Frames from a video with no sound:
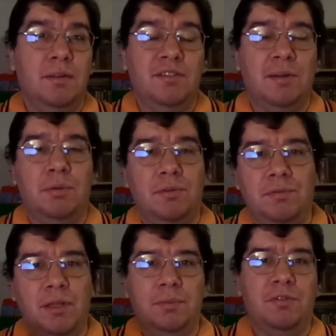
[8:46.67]
because I would
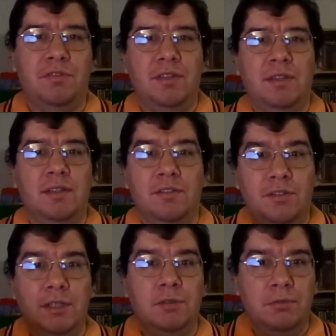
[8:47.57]
have loved to see the
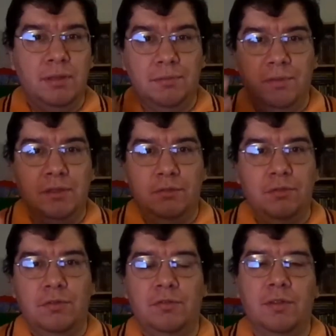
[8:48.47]
continuing
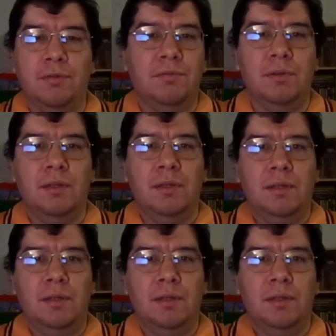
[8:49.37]
adventures of